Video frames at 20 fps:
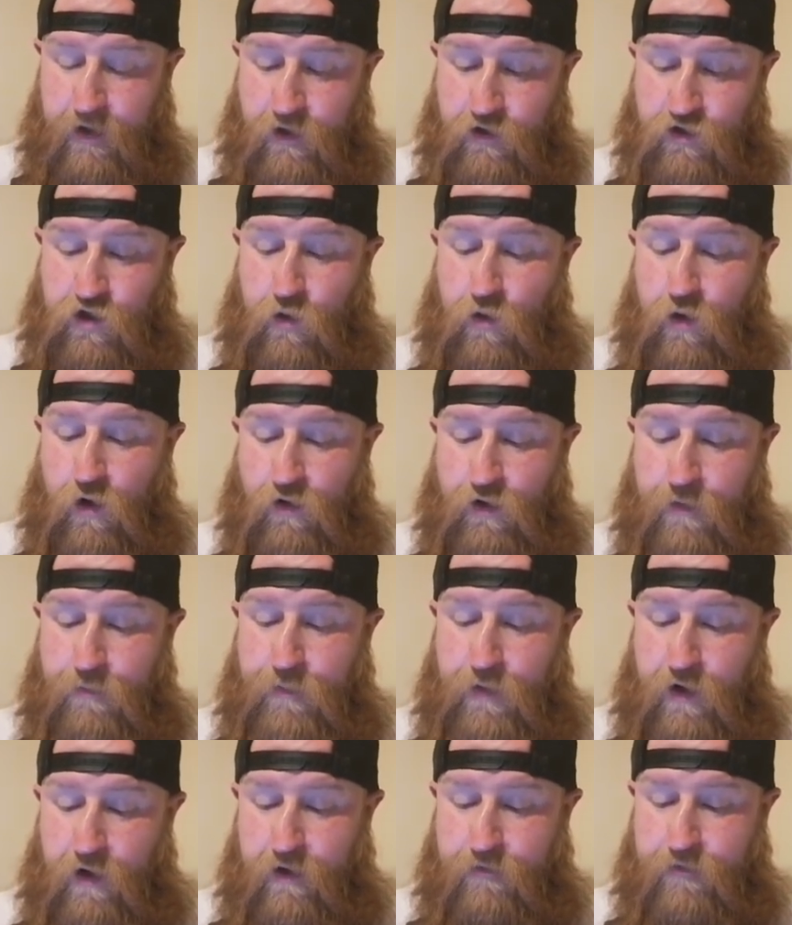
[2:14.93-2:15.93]
so other
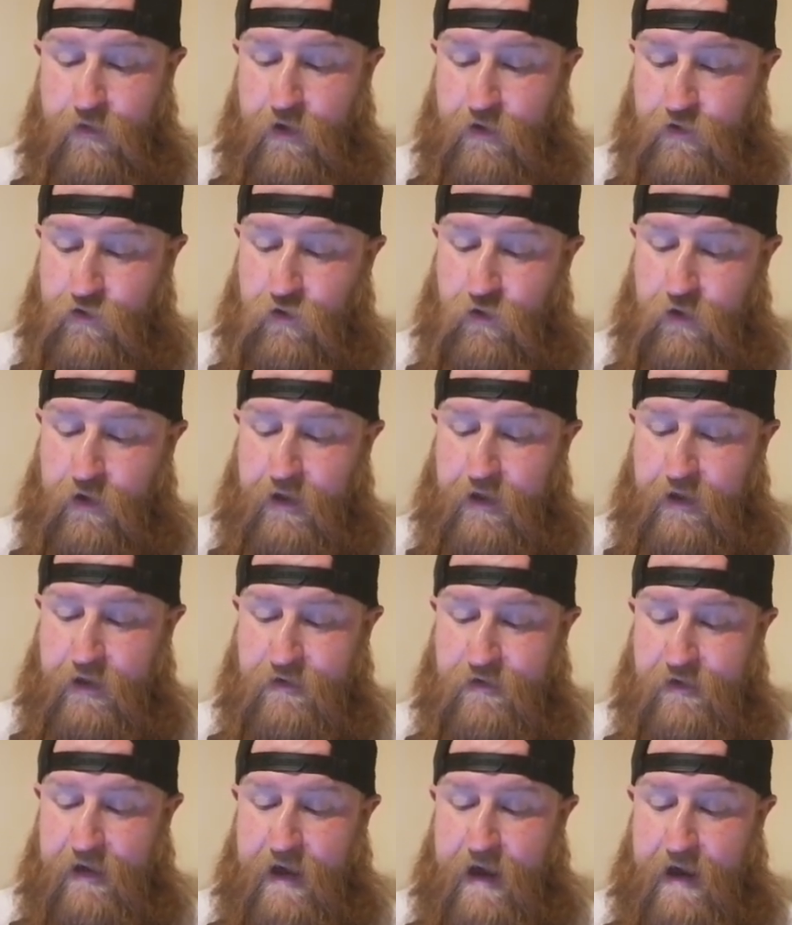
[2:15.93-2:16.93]
perverts could
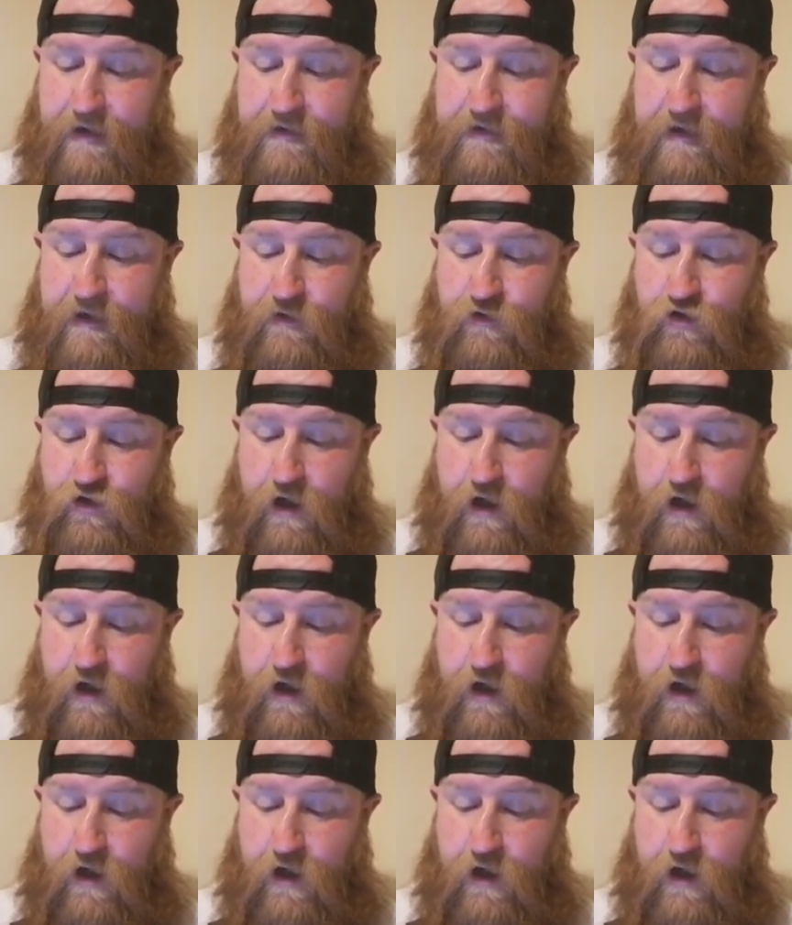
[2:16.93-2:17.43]
easily access